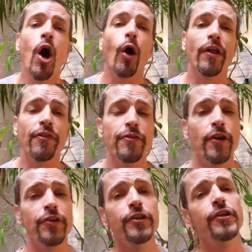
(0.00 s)
On
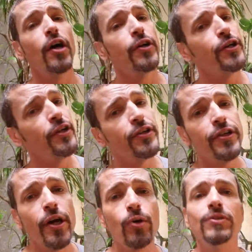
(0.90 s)
another
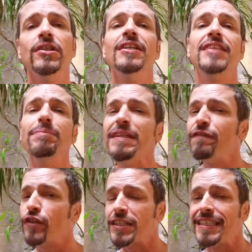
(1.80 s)
note, something
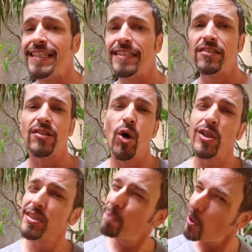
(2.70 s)
for kids,
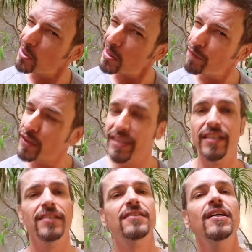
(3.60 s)
or supposedly for
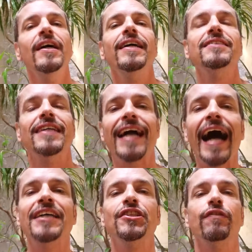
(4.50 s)
kids, is the
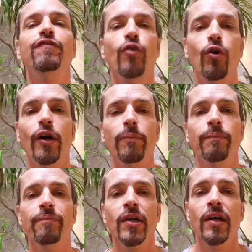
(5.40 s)
Caixa
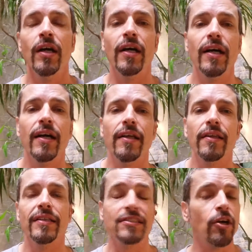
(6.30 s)
Forum.
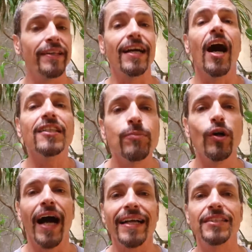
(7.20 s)
The Cosmo
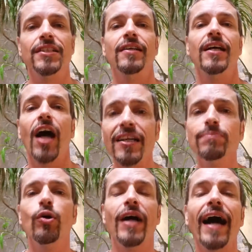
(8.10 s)
Caixa. The
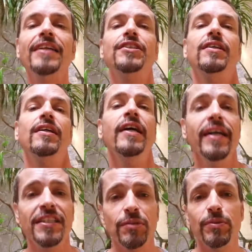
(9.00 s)
Cosmo Caixa
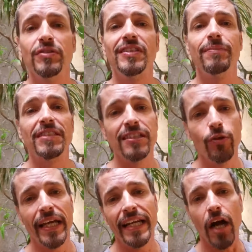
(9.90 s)
is a museum that's
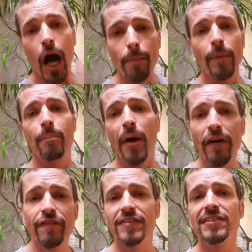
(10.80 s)
located up
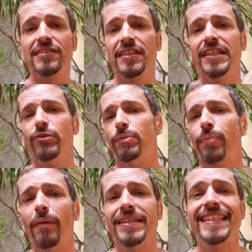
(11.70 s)
above the city. You would
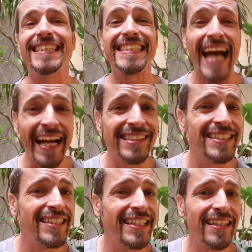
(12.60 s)
probably need a
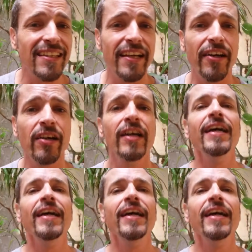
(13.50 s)
taxi to get there.